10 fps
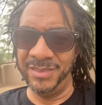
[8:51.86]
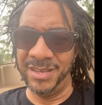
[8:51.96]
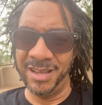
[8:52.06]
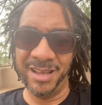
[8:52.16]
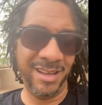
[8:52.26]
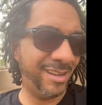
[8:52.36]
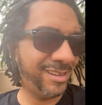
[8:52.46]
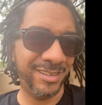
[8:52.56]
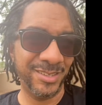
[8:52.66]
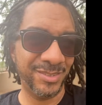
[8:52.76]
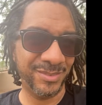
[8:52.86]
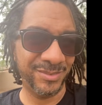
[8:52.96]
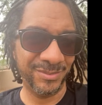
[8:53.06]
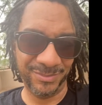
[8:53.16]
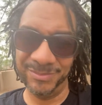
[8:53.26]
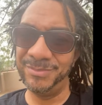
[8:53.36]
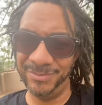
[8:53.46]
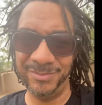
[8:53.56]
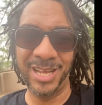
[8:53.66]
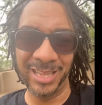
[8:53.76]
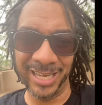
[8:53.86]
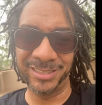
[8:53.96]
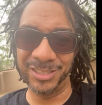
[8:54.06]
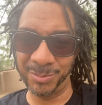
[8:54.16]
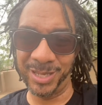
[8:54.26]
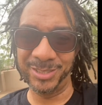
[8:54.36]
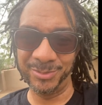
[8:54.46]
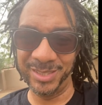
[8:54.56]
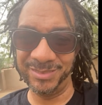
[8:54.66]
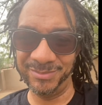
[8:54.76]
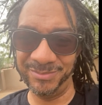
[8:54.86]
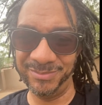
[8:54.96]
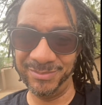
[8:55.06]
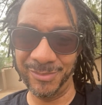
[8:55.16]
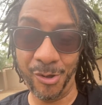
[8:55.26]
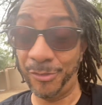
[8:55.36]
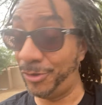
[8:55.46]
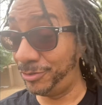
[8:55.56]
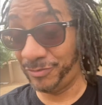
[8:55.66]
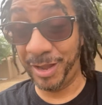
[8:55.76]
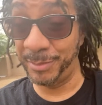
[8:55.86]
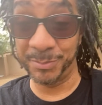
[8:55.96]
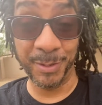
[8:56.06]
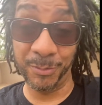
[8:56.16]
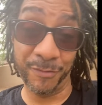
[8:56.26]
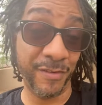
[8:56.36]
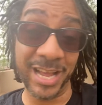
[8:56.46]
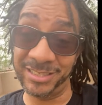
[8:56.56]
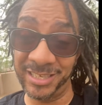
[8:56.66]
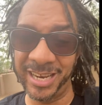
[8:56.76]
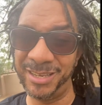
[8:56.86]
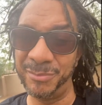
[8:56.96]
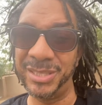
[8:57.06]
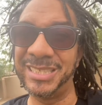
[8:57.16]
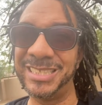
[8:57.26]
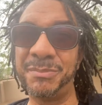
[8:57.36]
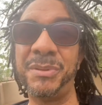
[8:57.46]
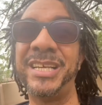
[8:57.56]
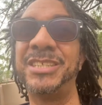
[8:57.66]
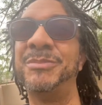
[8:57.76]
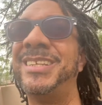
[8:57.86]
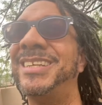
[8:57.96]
I like this placement. All those famous people are fascinating, but this placement